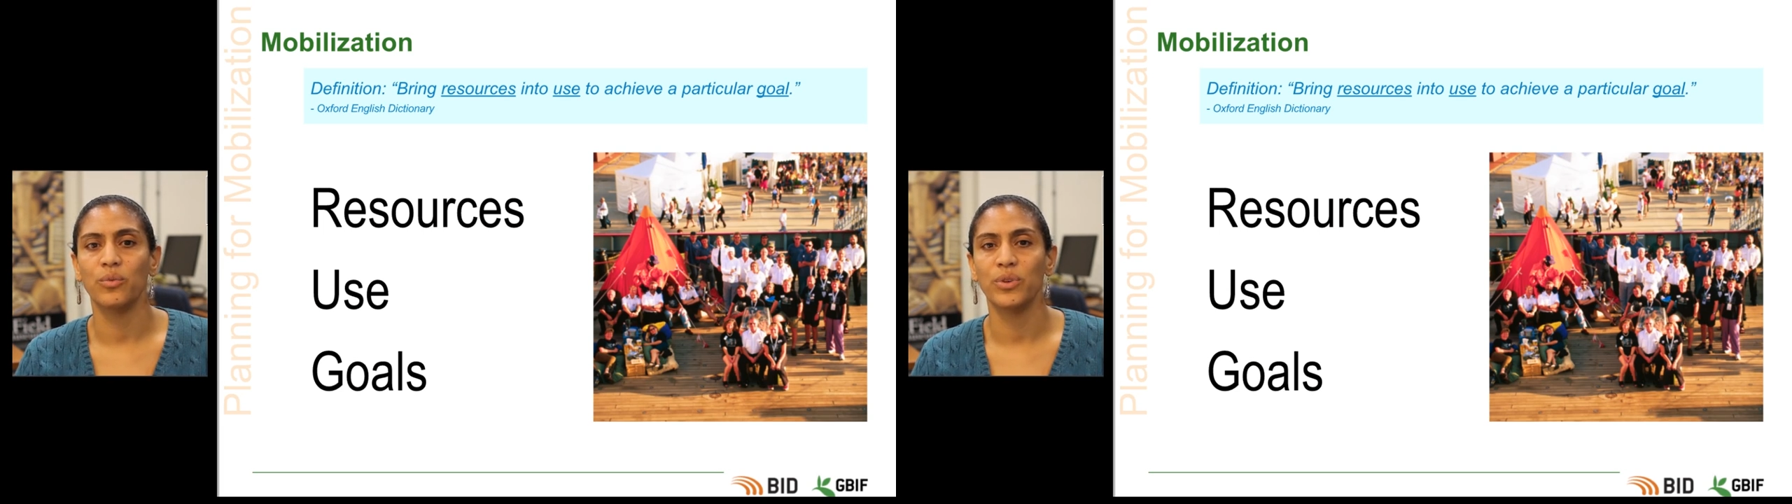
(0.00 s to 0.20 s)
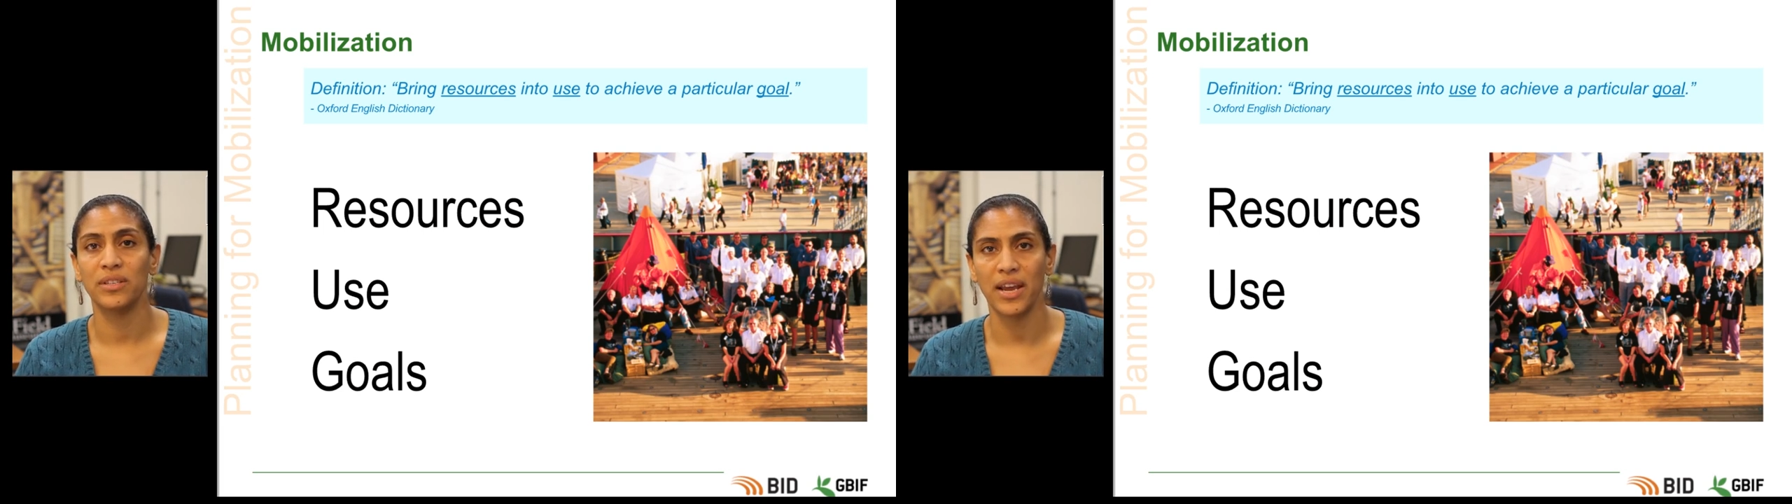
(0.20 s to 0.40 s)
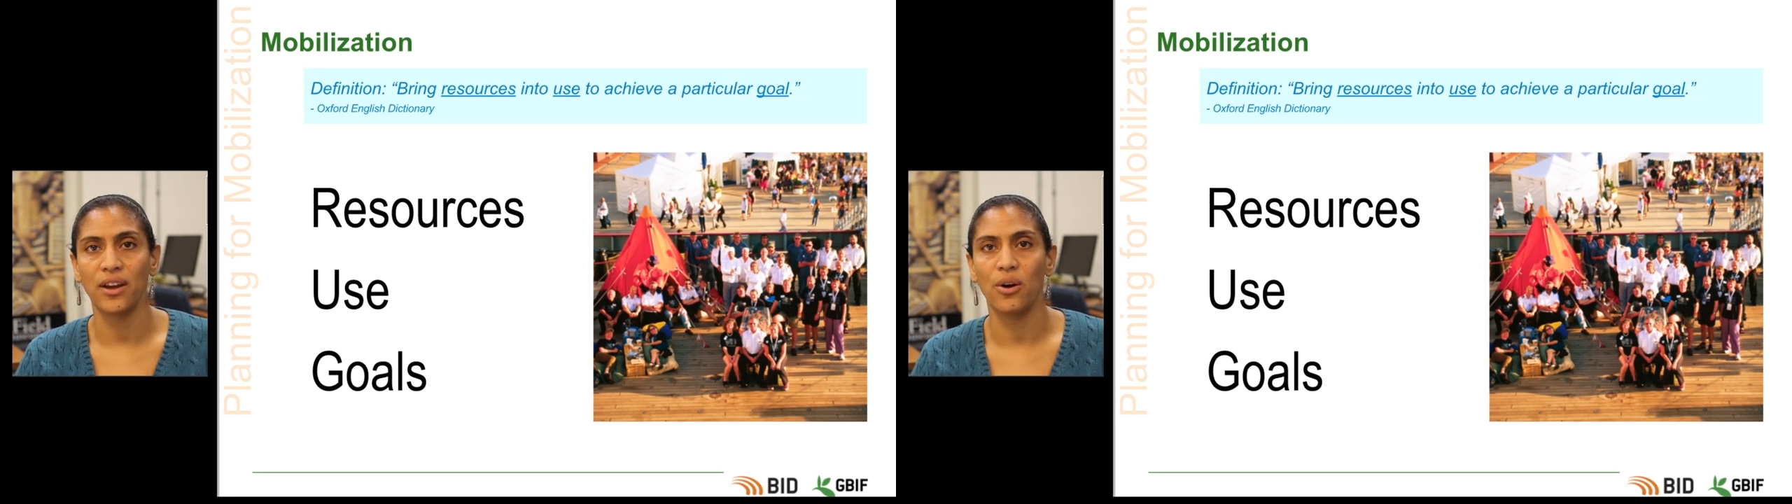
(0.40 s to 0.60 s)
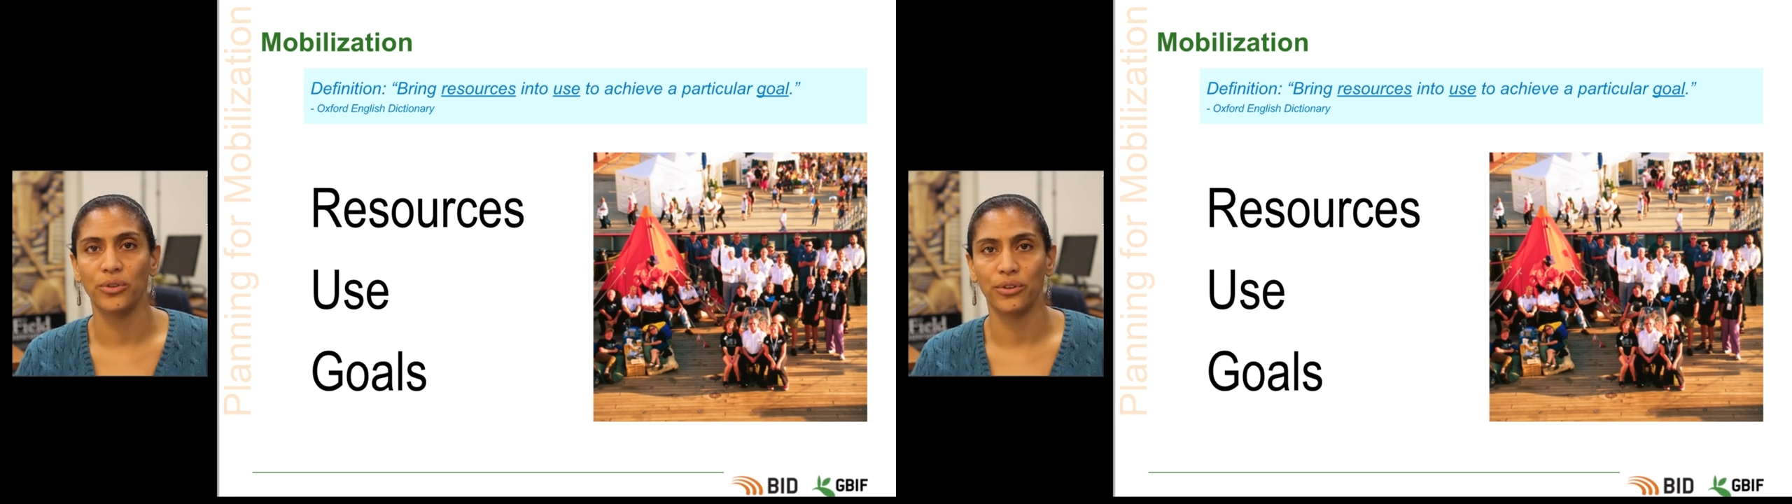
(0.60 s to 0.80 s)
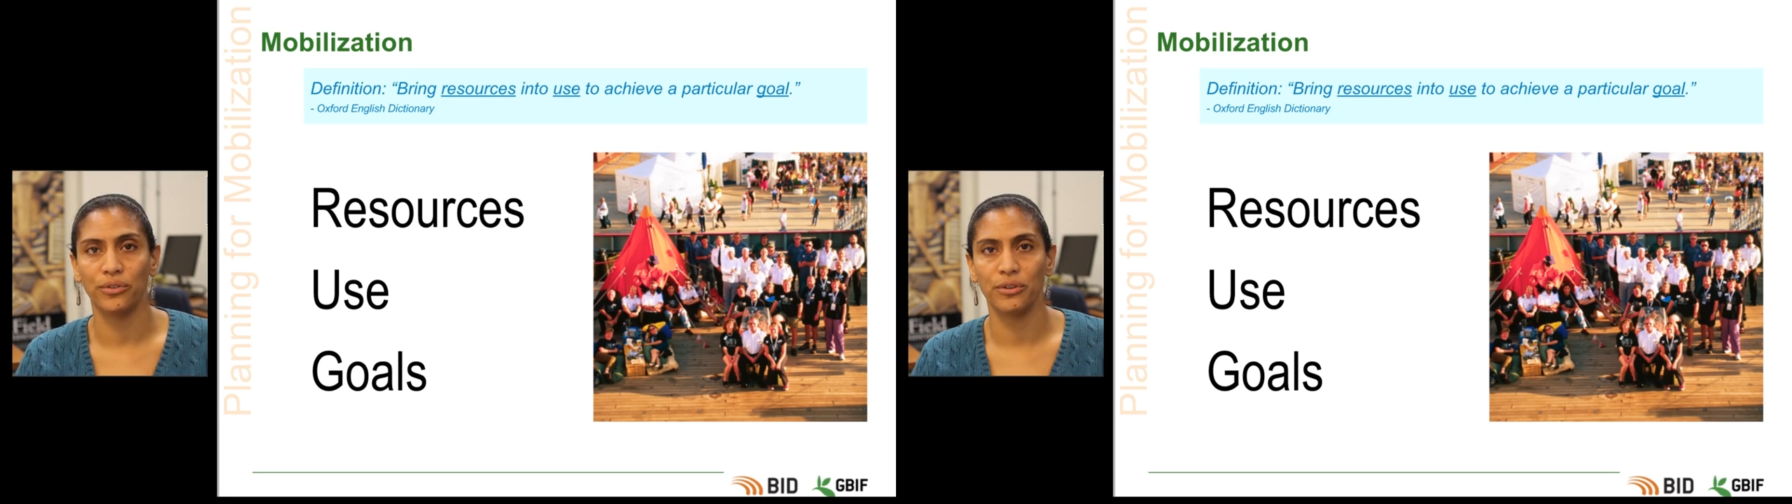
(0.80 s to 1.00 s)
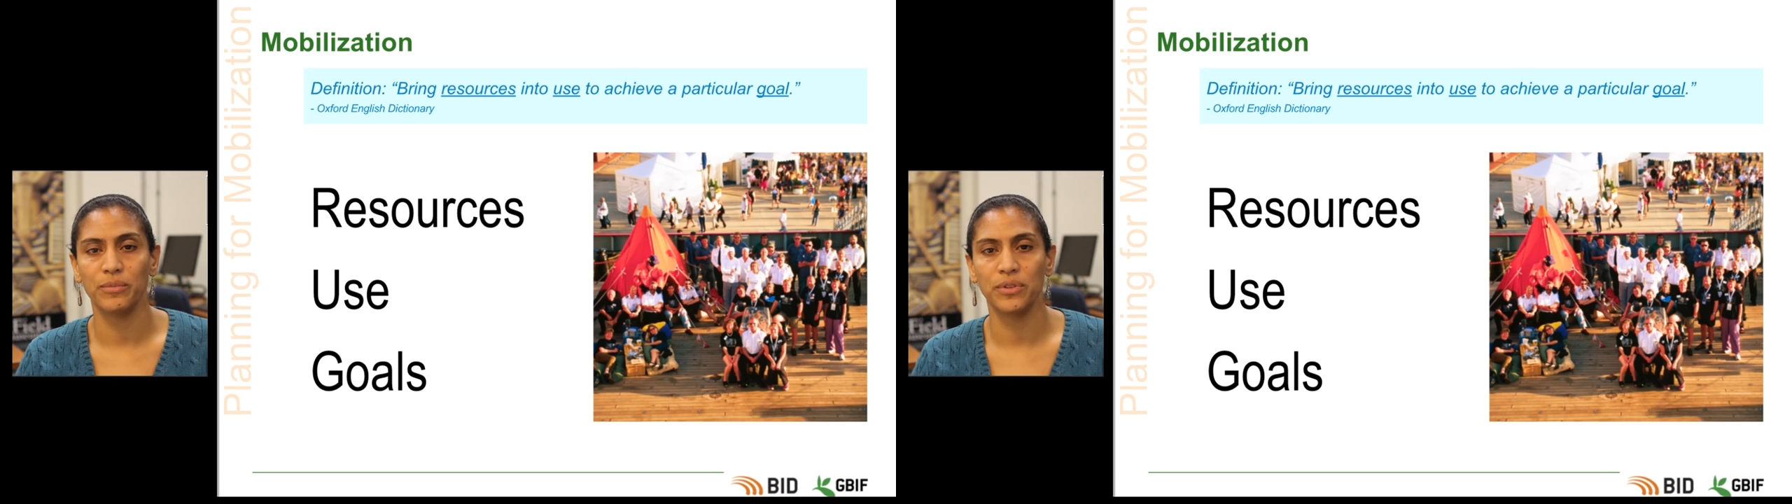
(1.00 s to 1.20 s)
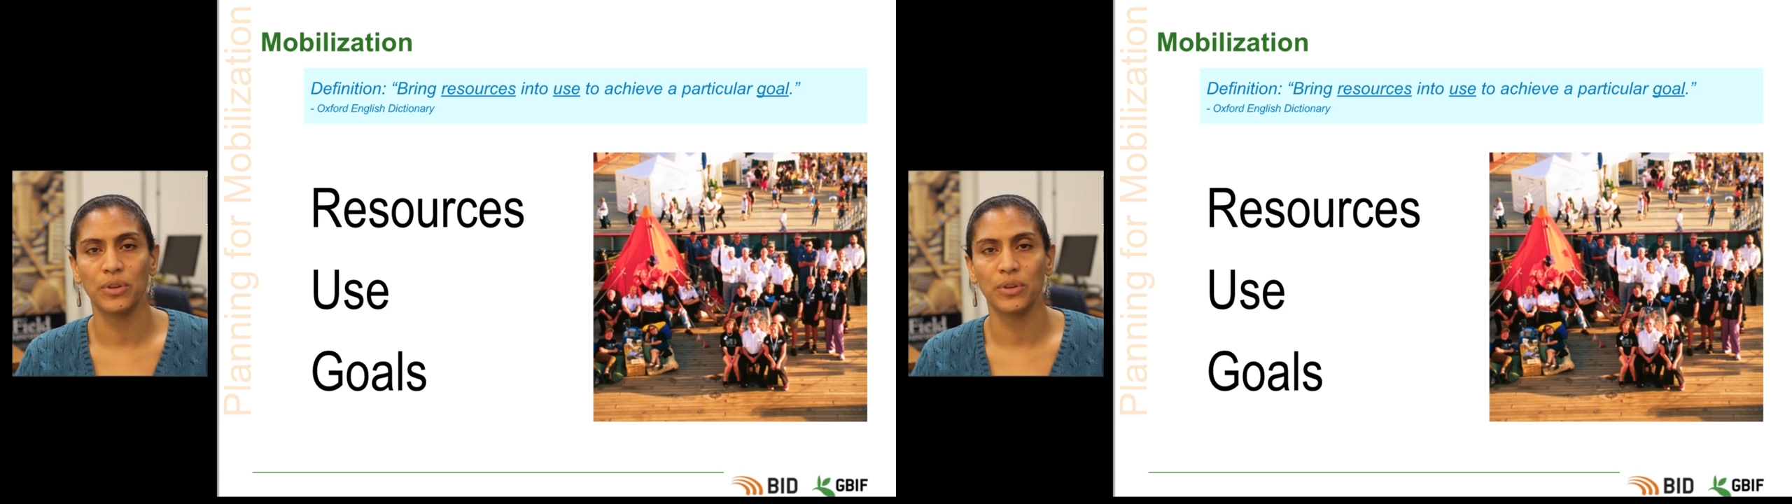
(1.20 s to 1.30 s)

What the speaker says: stakeholder groups,